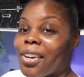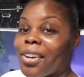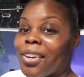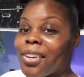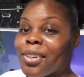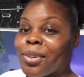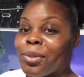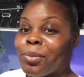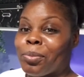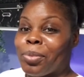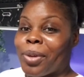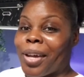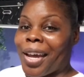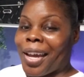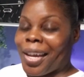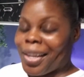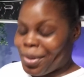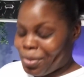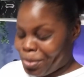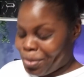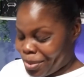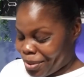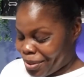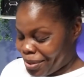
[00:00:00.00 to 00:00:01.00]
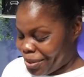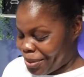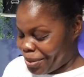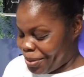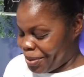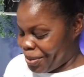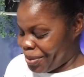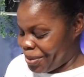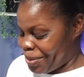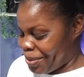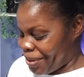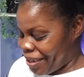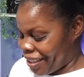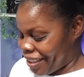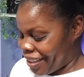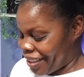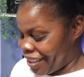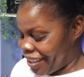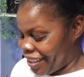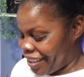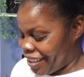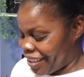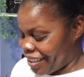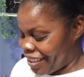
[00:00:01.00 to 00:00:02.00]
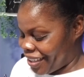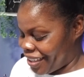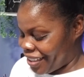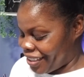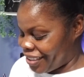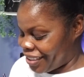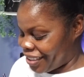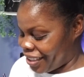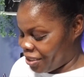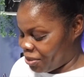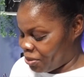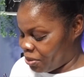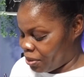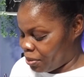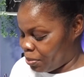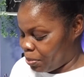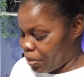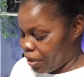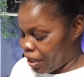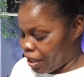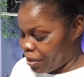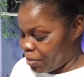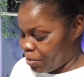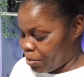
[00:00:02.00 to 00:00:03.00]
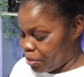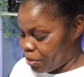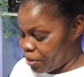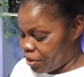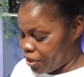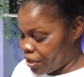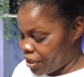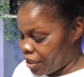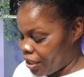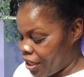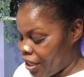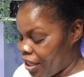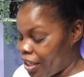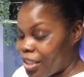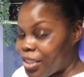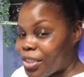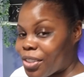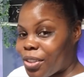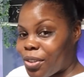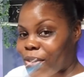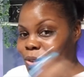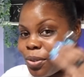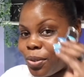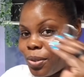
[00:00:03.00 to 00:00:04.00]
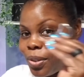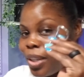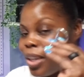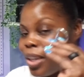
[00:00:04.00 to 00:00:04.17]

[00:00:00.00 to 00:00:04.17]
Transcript: compatible with a general pegboard. So